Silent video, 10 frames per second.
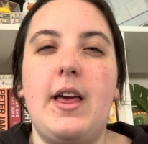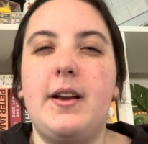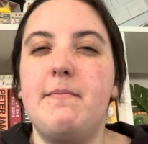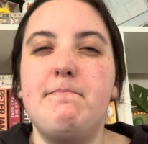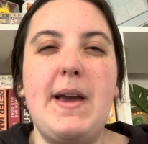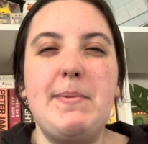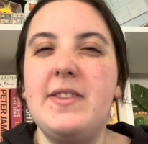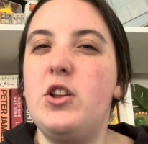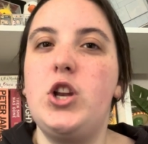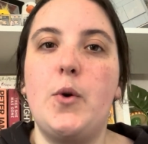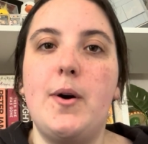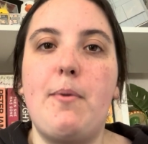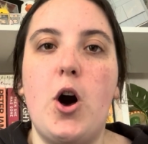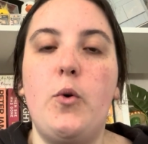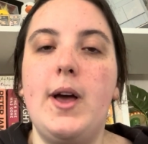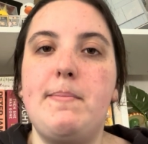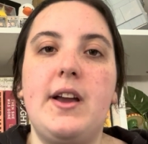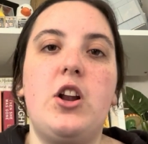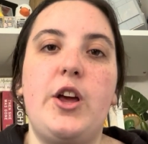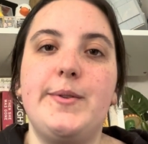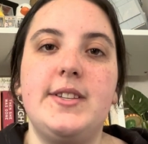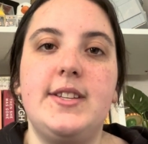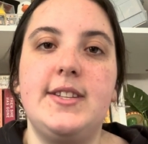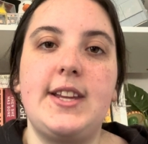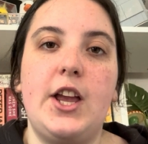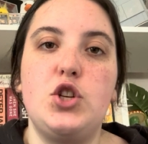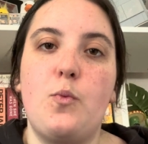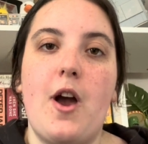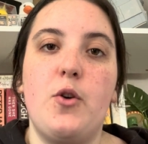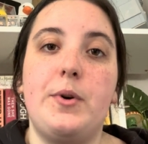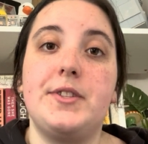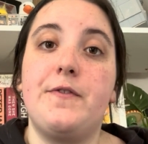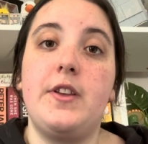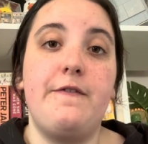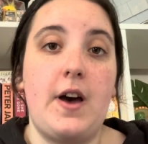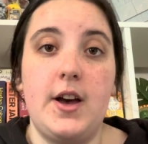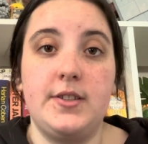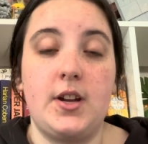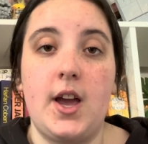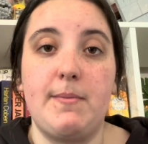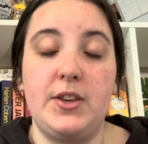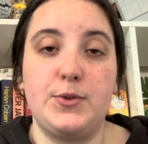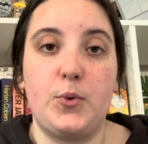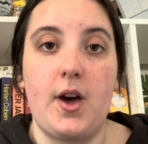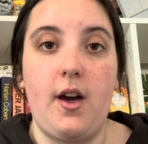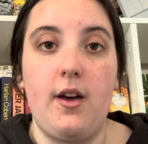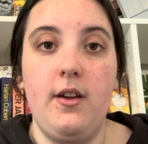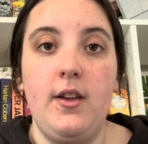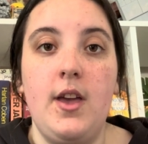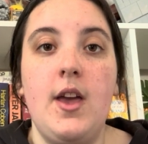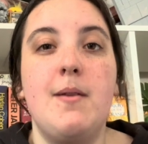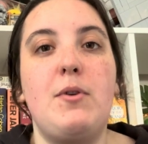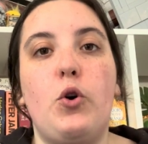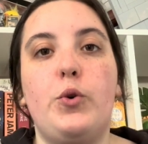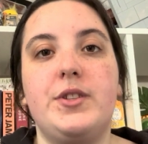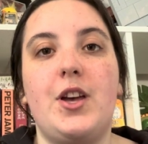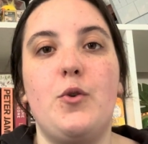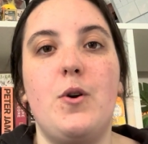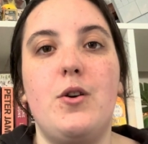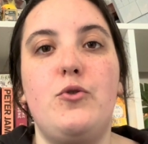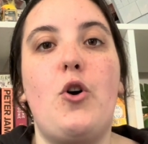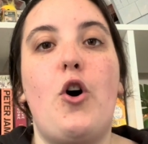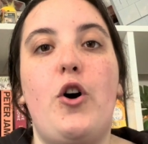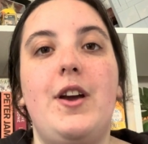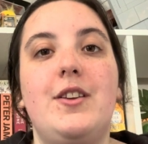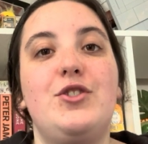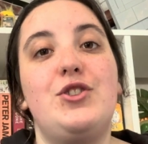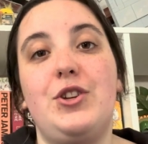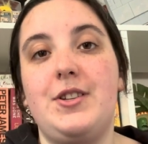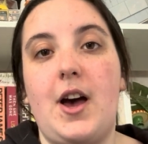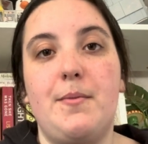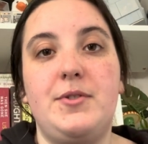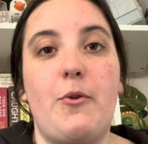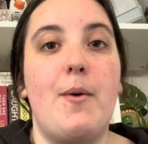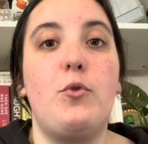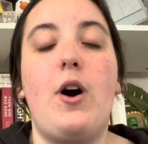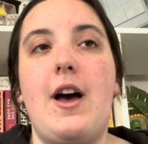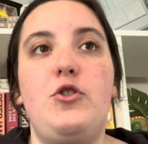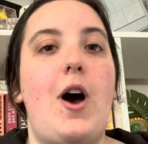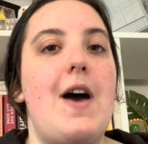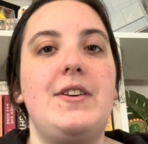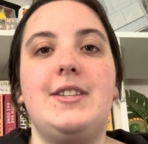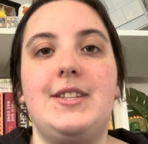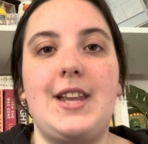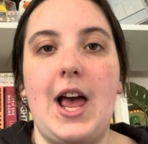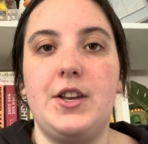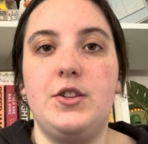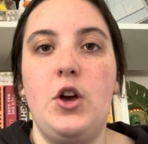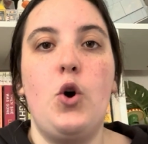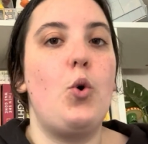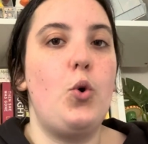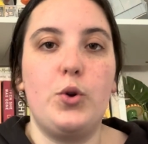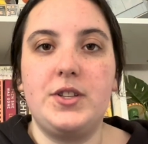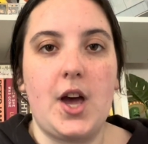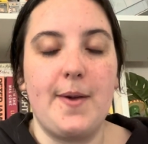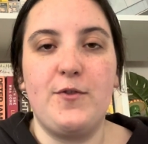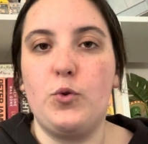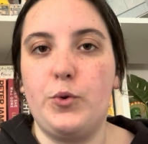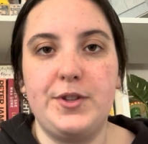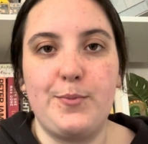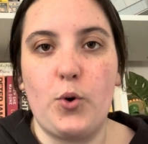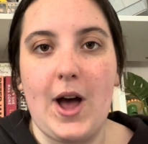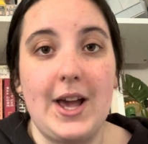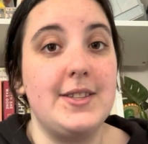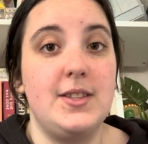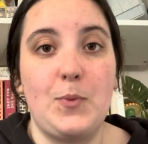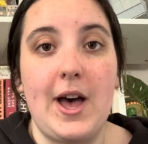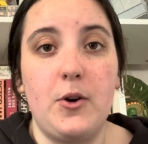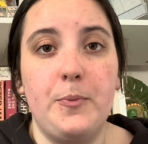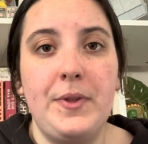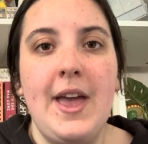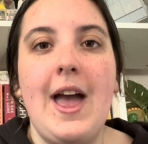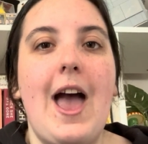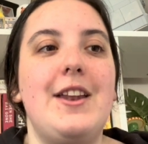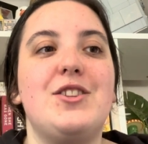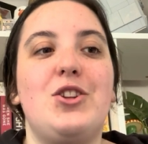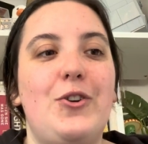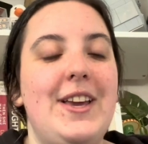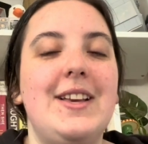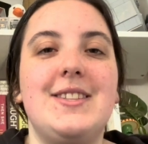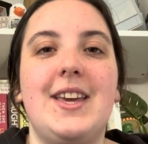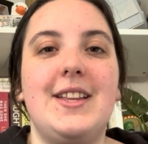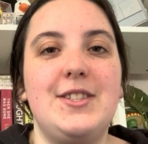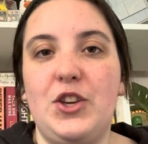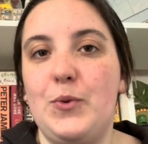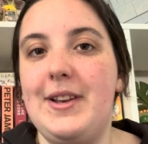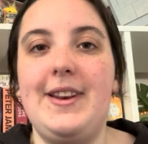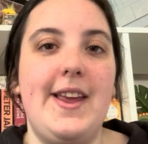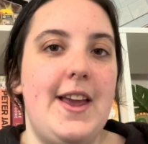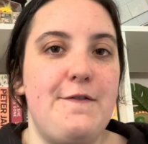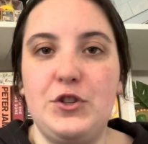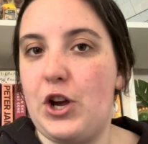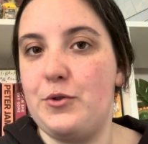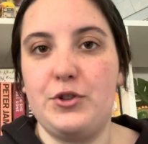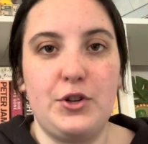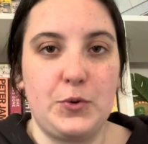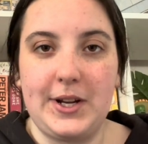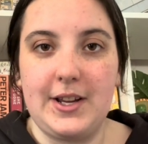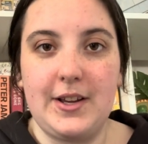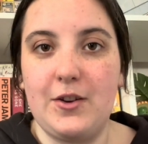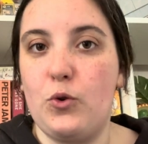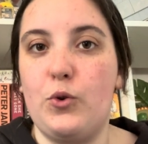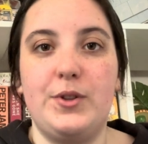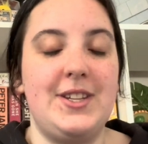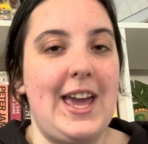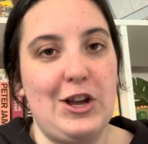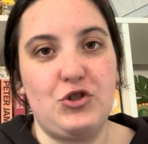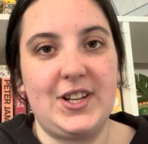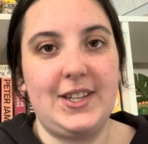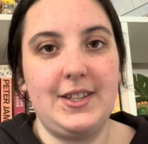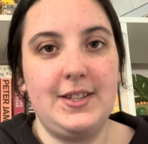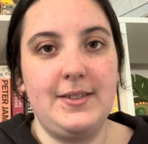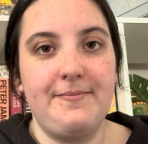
maybe in the lower bowl, a bit closer to the stage than where I was for the first time I saw her, but also not stood up, so I'm not having to stand all the time through all the support acts as well, and it's a lot easier to leave to go to the toilet or to get a drink.